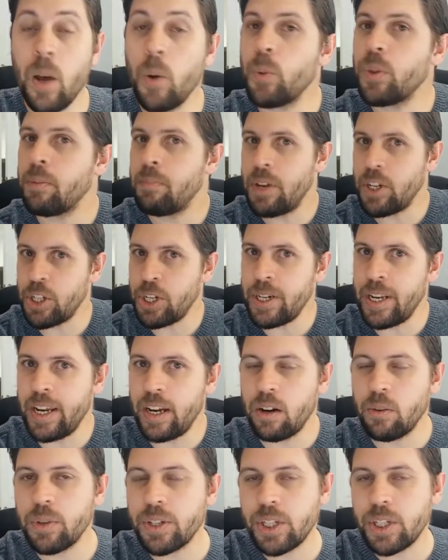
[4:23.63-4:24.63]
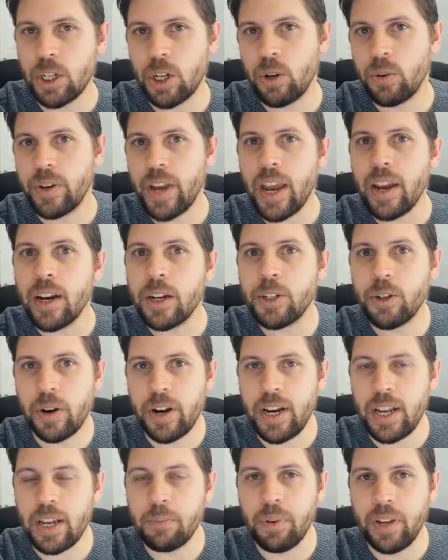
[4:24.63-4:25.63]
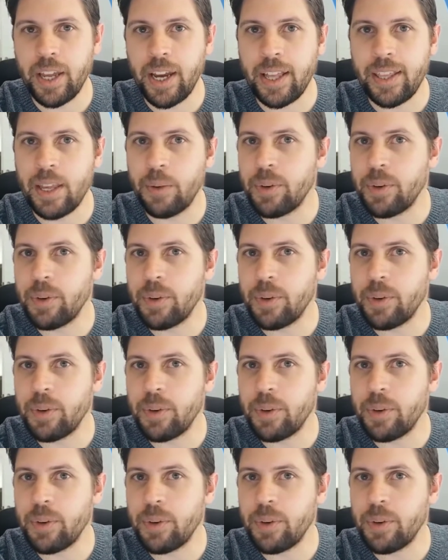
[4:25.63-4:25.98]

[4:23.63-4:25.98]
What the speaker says: came together for a single project I worked on.